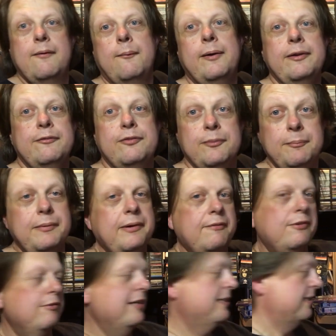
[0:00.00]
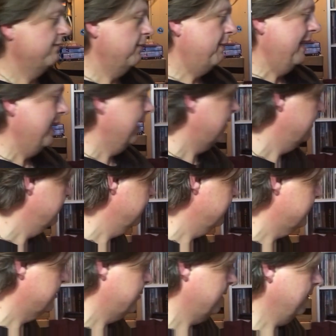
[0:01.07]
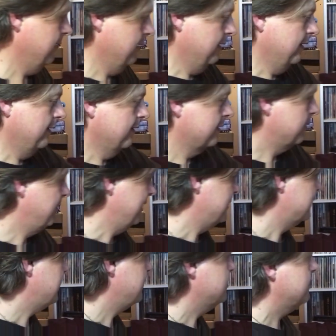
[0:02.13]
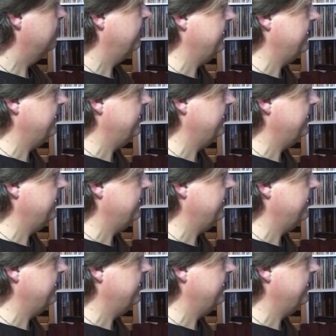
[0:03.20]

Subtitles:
one from the rest of the bag to make sense